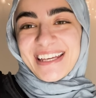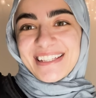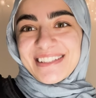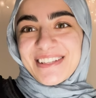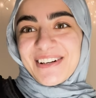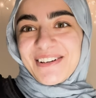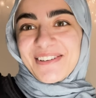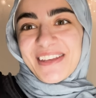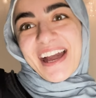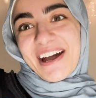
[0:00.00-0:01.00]
So
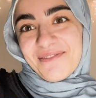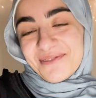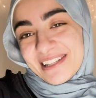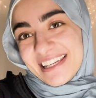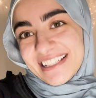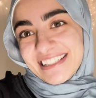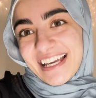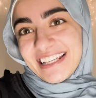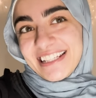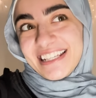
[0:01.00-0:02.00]
yeah, I'm really
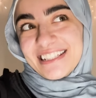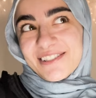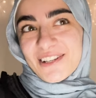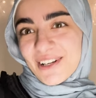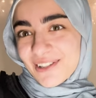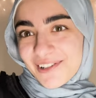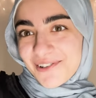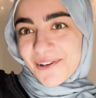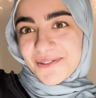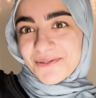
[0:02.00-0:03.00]
excited and inshallah
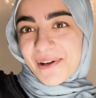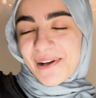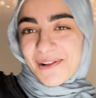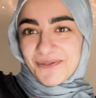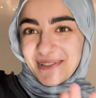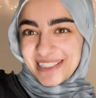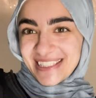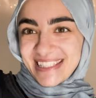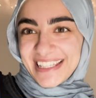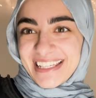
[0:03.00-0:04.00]
it goes well, we'll
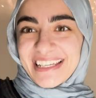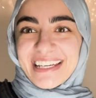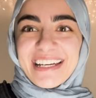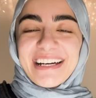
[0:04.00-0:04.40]
see.